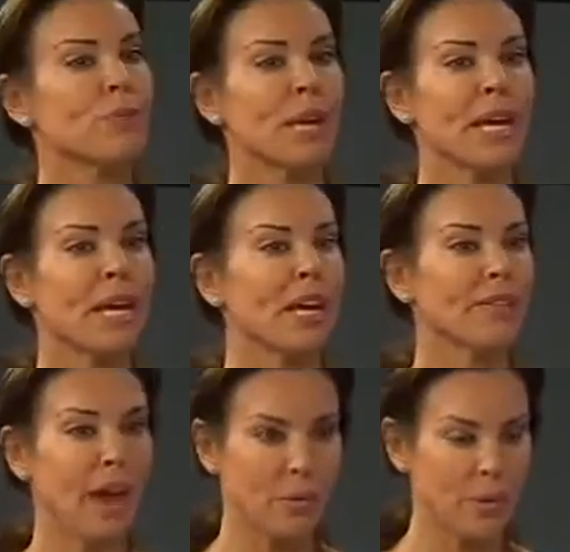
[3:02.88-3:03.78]
me,
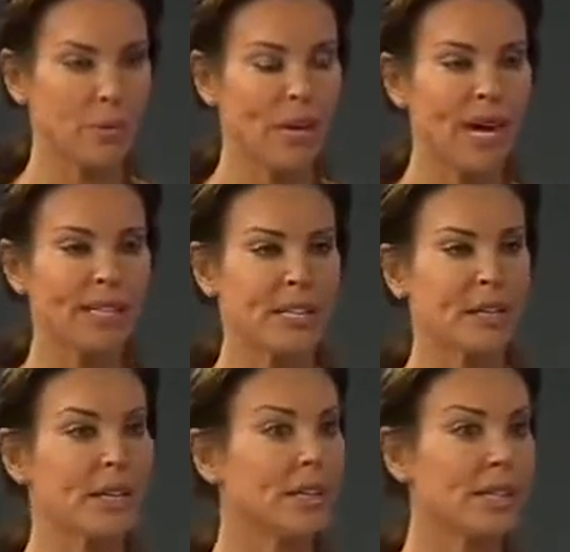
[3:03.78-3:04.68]
that was what I did.
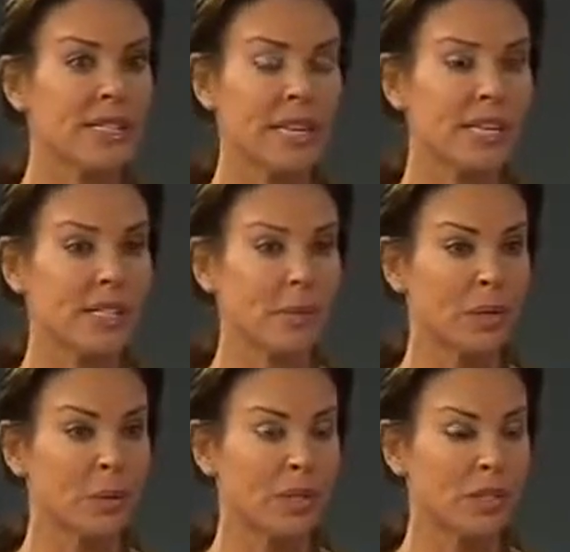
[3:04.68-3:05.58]
Let's say
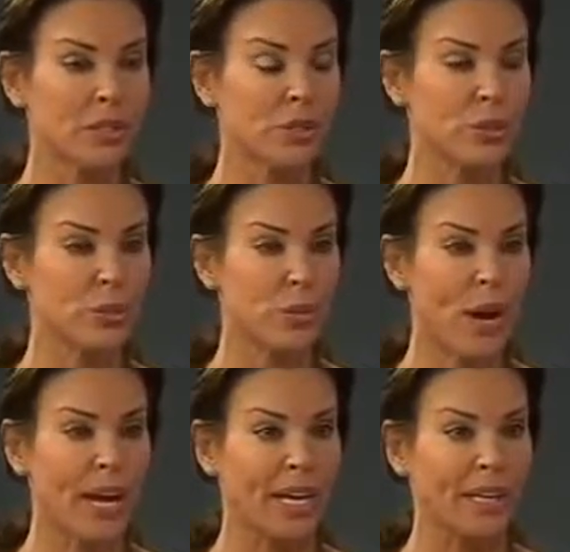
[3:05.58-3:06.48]
somebody wants to lose
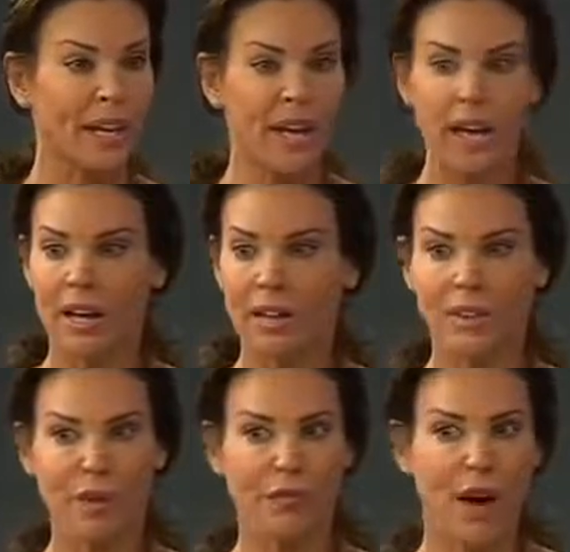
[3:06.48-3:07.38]
weight.
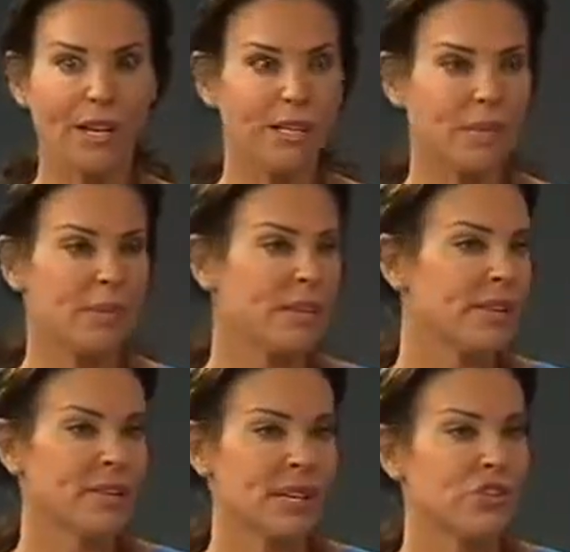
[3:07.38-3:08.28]
They find somebody
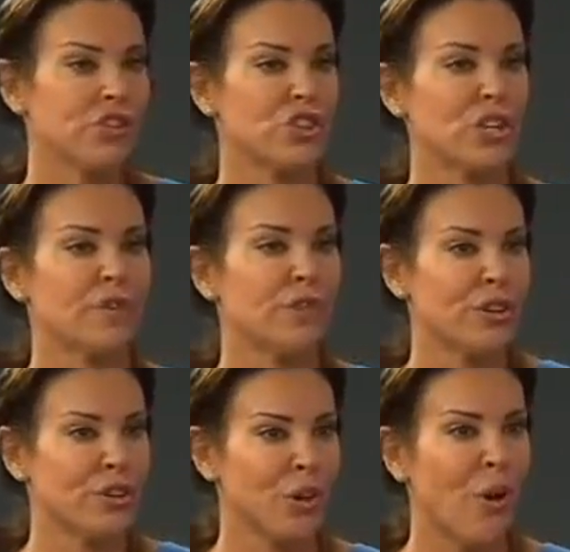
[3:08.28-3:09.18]
that's achieved
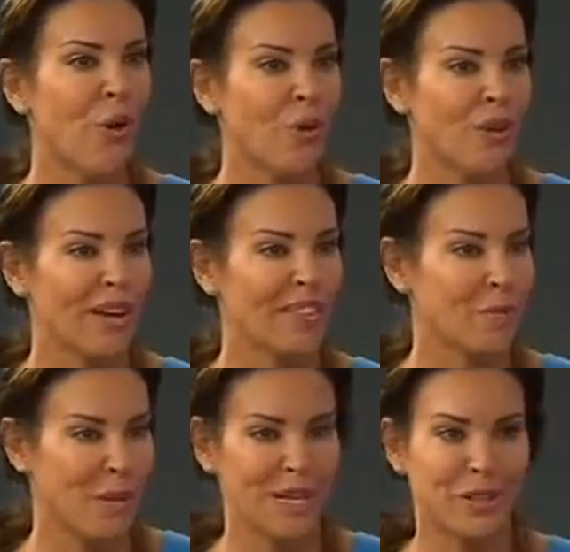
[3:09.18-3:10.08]
their goal, and they
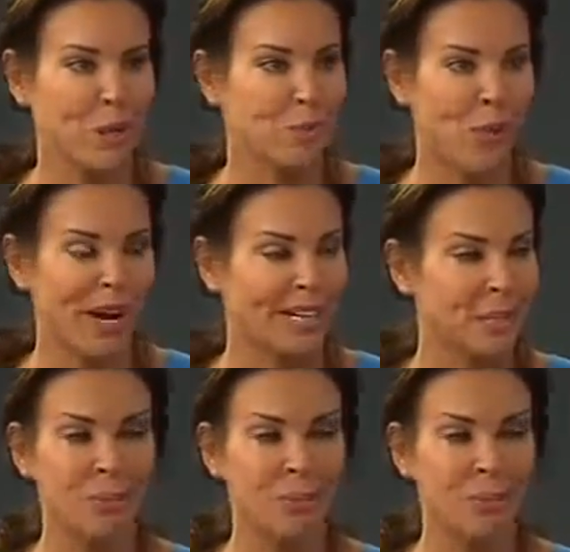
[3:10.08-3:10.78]
pick their brain. And